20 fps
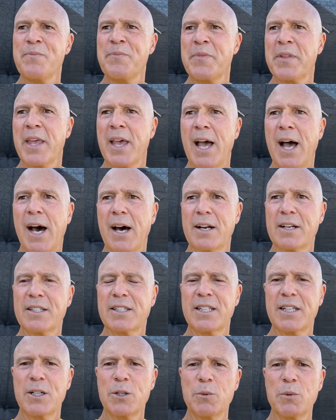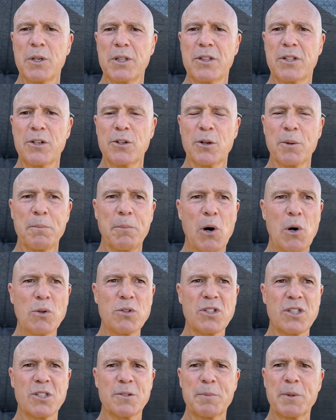how to deal with your
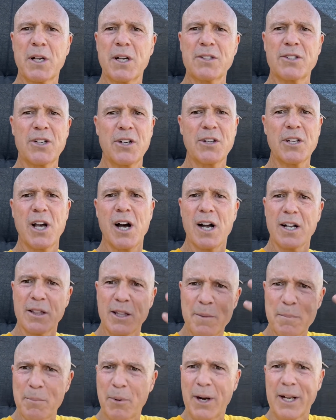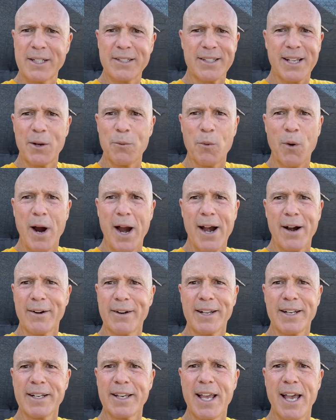emotions, because they're young. Them brains ain't wired
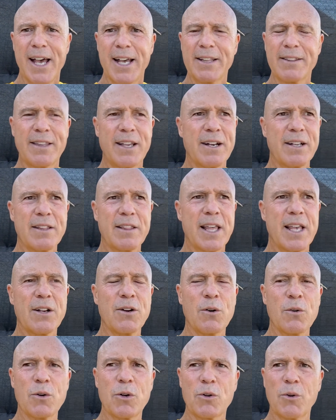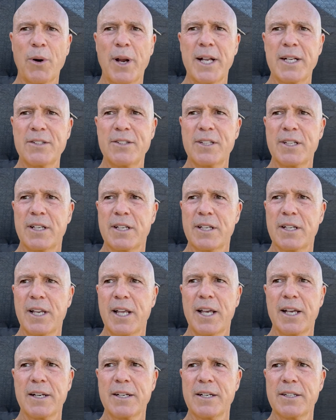in yet. They go crazy,
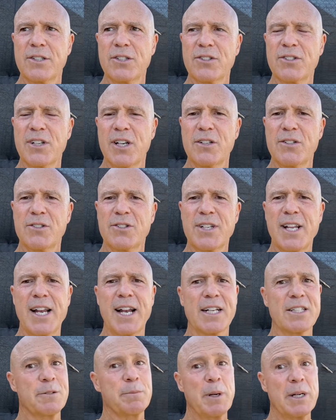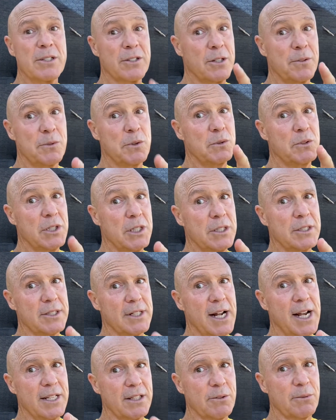and just understand, especially if you teach
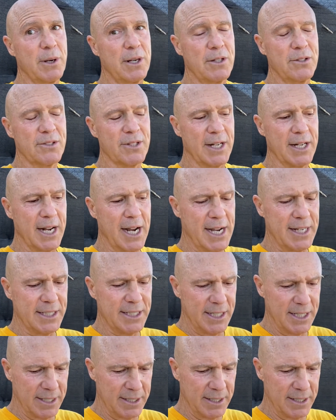ninth graders like I did.